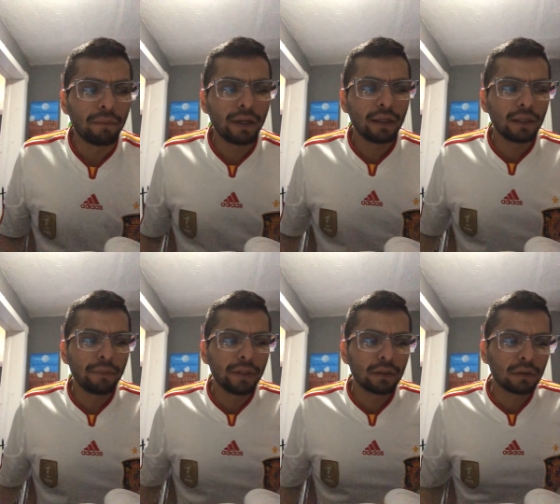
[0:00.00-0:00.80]

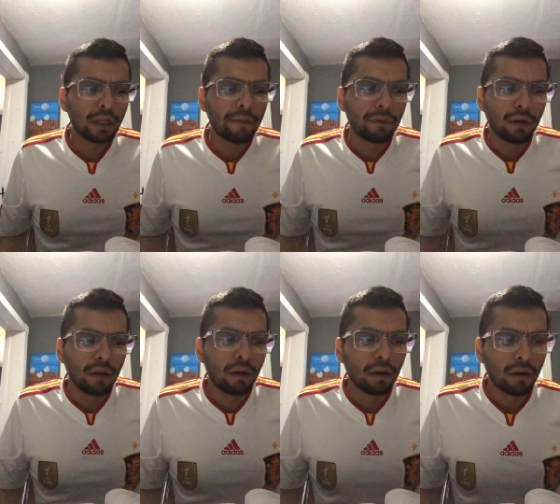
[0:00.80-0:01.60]
individuals have
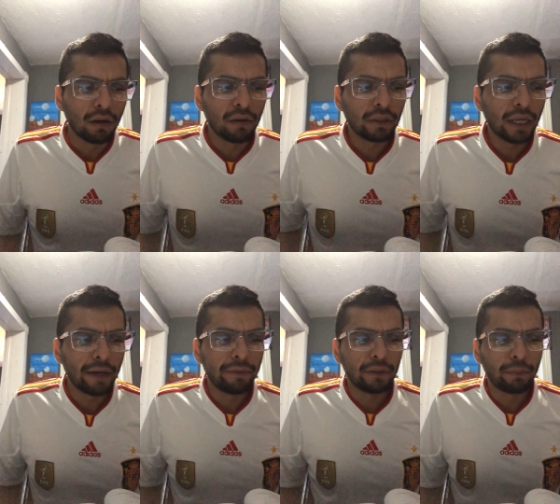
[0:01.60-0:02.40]
long
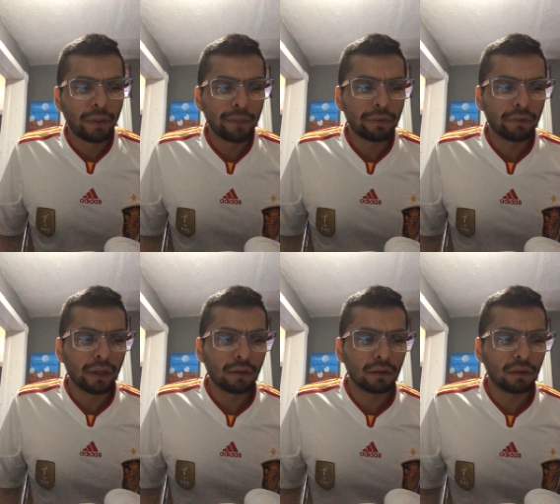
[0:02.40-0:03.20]
kept their paper
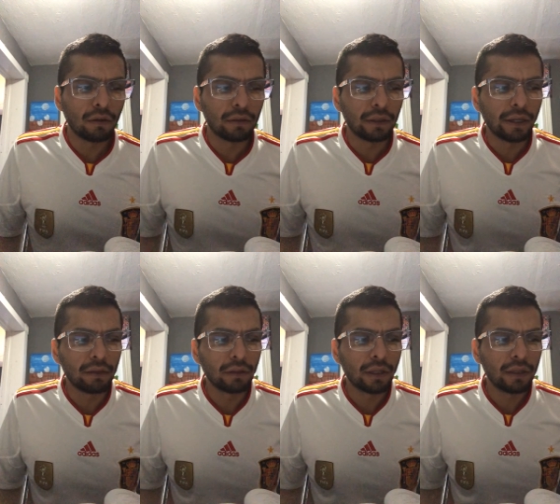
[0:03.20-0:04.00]
records on their
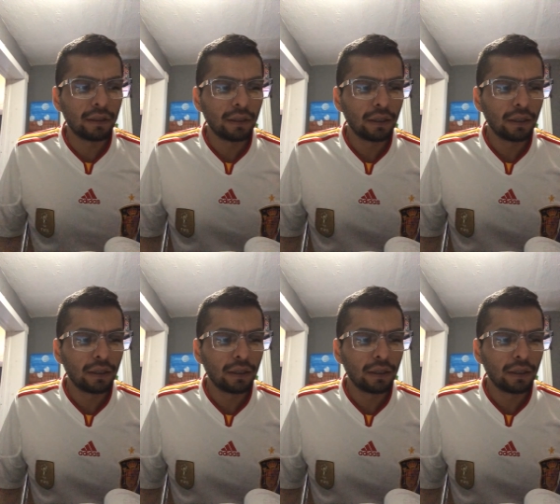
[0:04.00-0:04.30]
healthcare